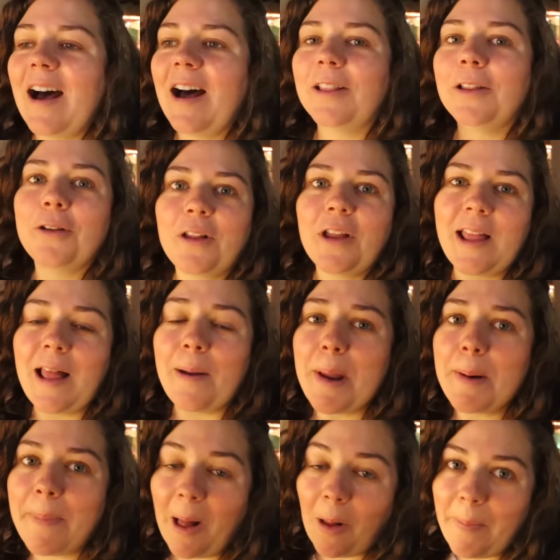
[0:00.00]
a
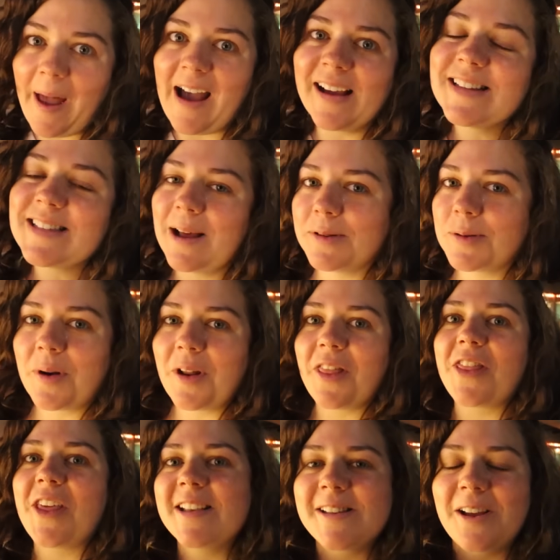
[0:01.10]
Lululemon belt bag because that was one of
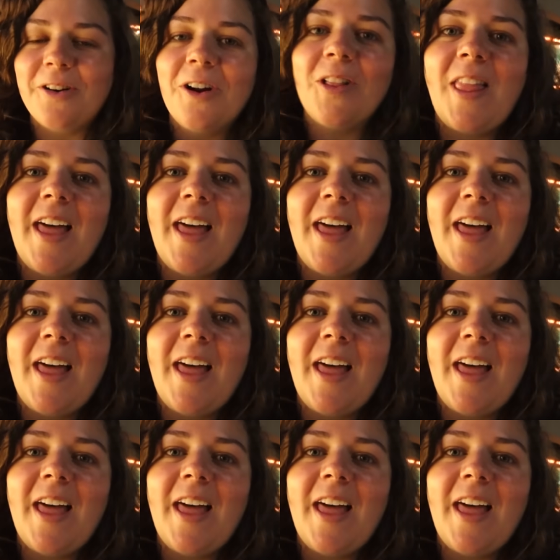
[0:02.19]
the things on her